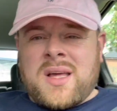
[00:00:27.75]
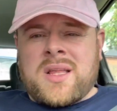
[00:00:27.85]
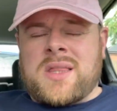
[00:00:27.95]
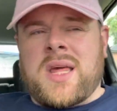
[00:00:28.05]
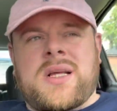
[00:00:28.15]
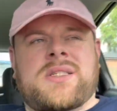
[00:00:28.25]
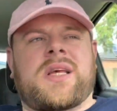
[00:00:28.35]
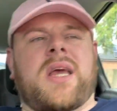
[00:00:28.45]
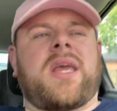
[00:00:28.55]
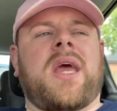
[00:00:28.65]
things
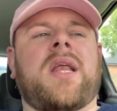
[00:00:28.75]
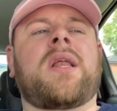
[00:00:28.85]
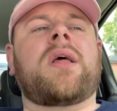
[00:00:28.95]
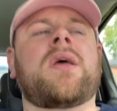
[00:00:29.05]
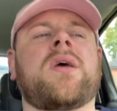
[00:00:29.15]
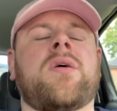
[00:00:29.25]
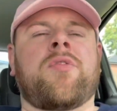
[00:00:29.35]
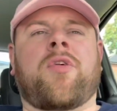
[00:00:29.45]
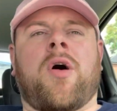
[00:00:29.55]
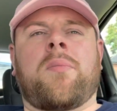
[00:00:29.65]
sink in
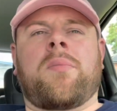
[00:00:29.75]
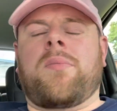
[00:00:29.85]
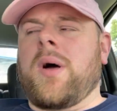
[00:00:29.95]
from